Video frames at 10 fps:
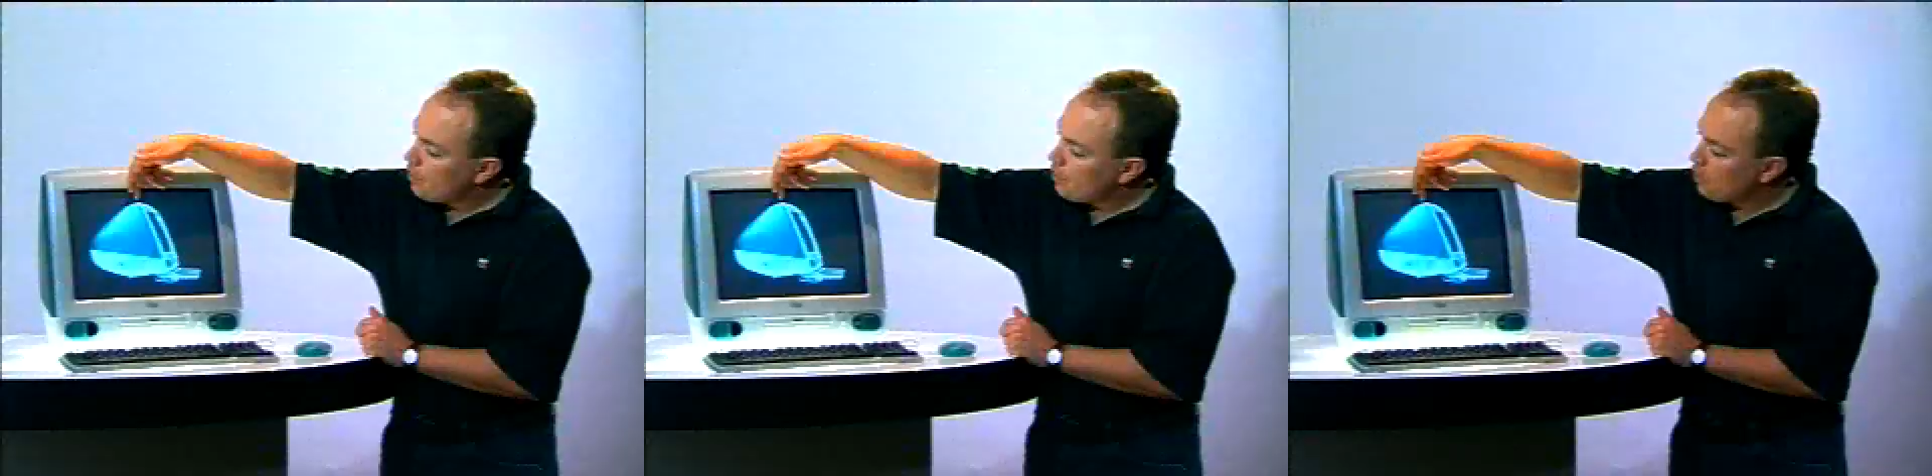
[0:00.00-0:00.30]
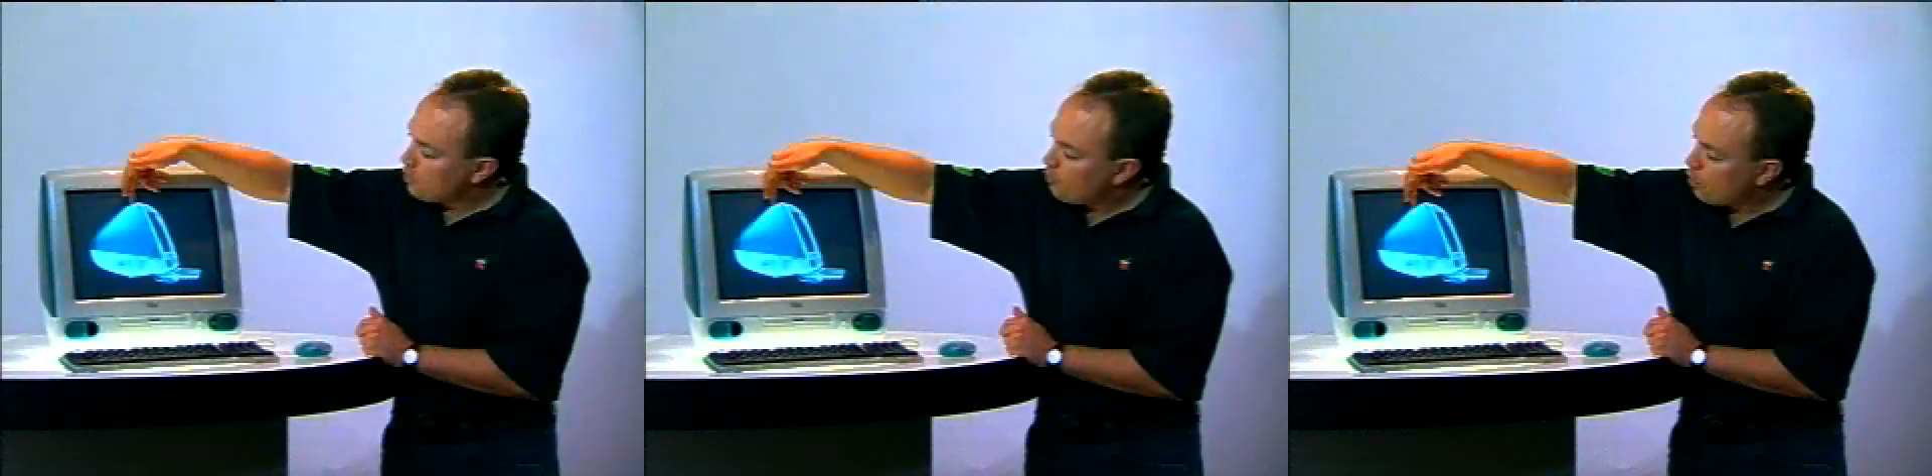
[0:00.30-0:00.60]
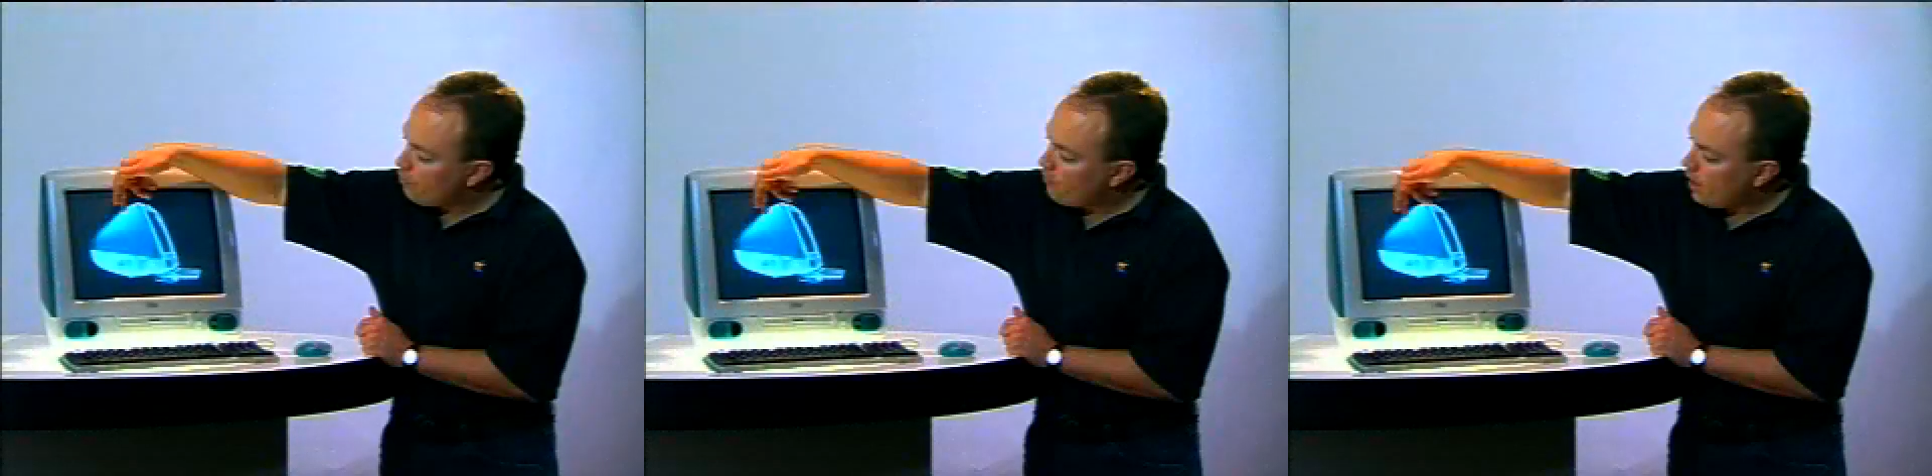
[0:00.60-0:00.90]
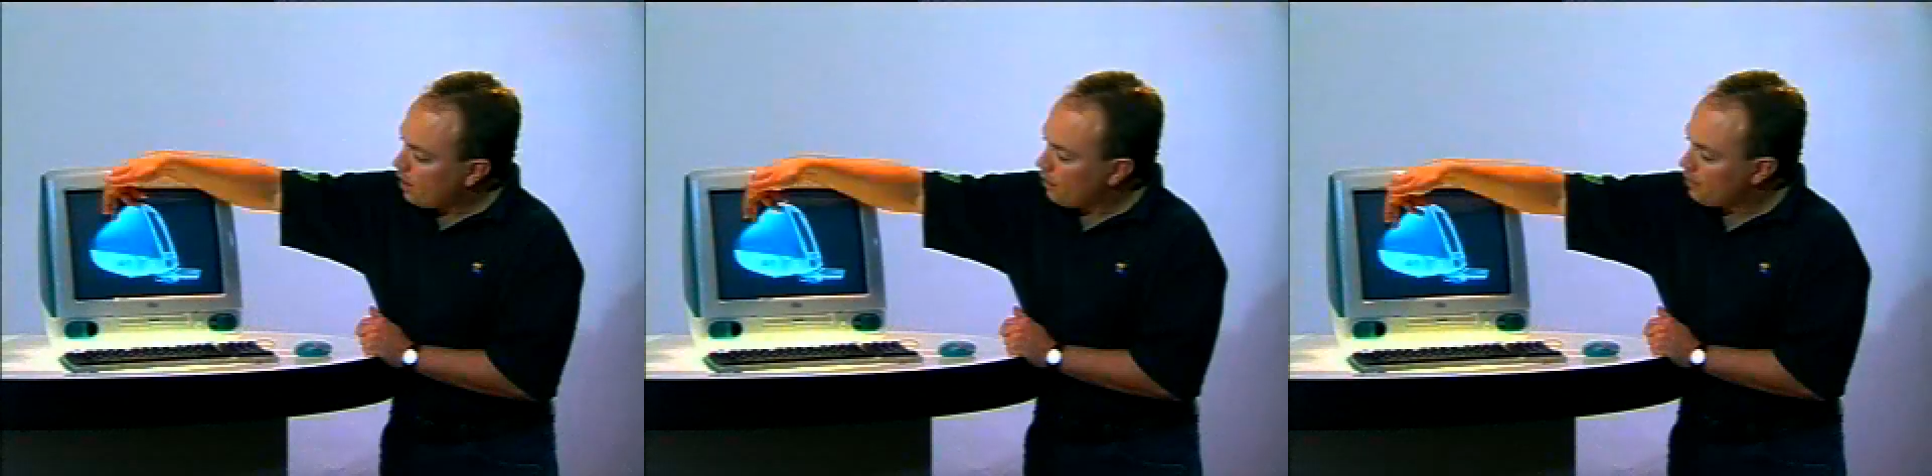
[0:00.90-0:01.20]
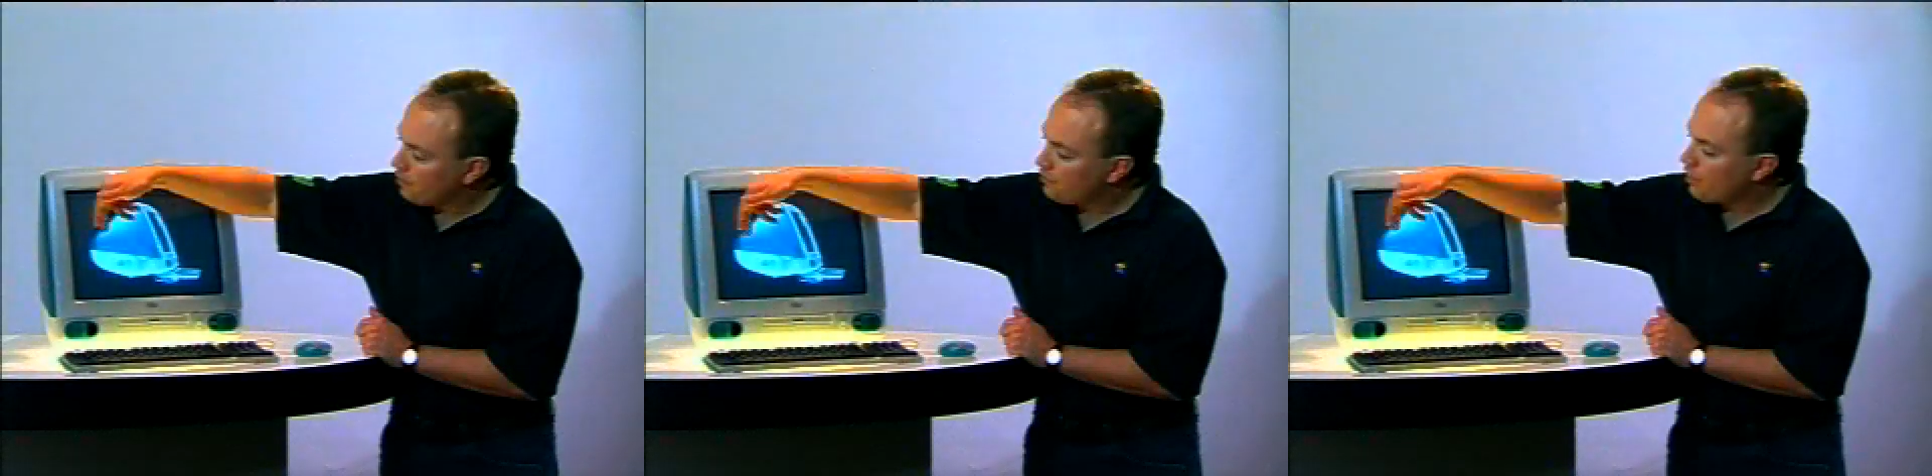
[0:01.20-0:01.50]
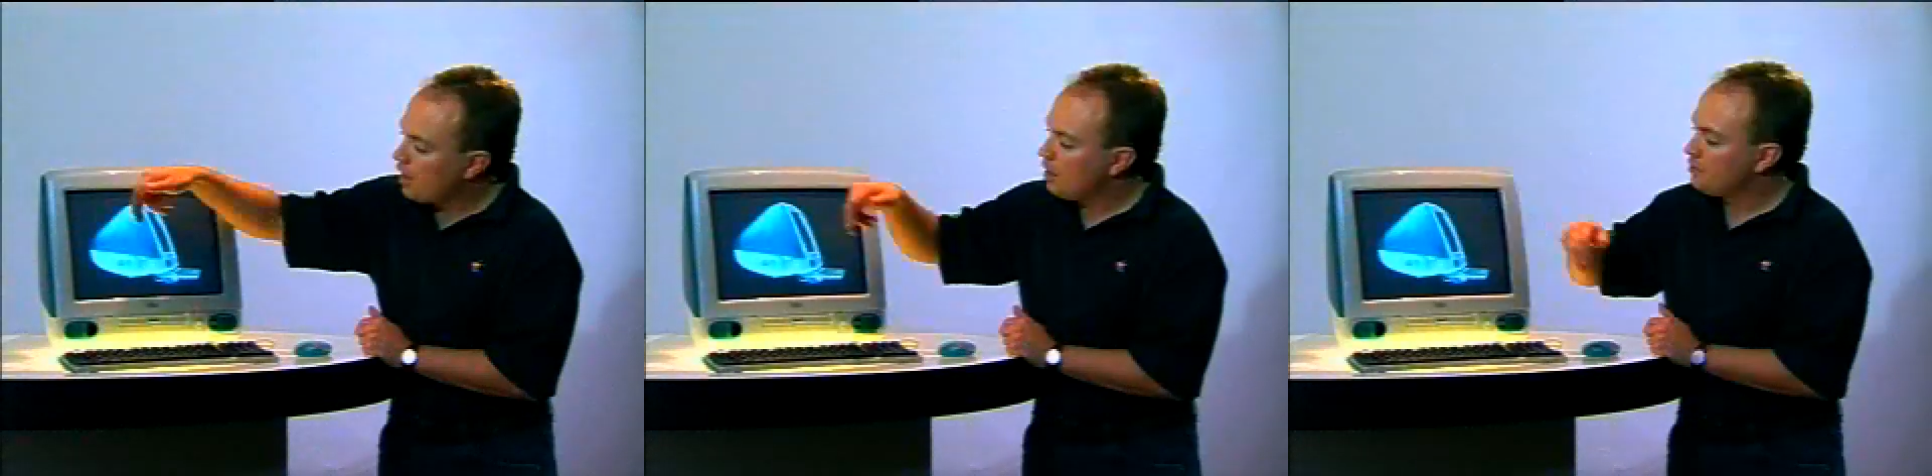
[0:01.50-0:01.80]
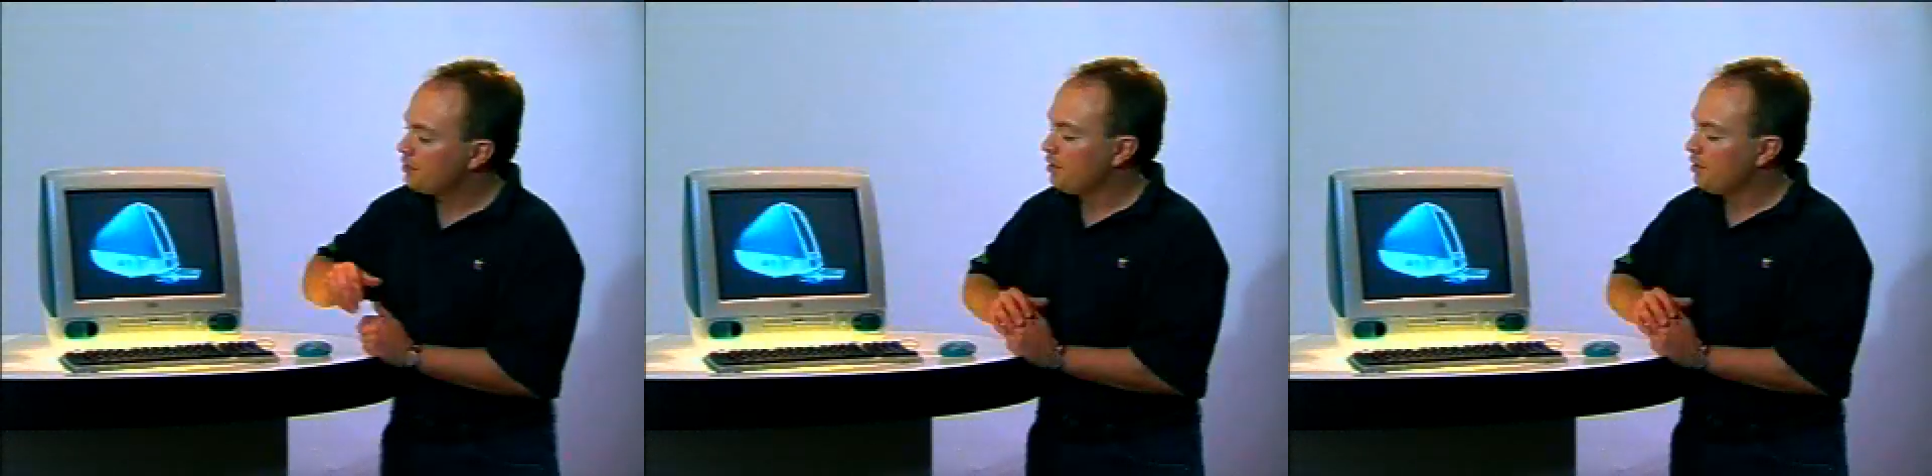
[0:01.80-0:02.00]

on the profile and the size of the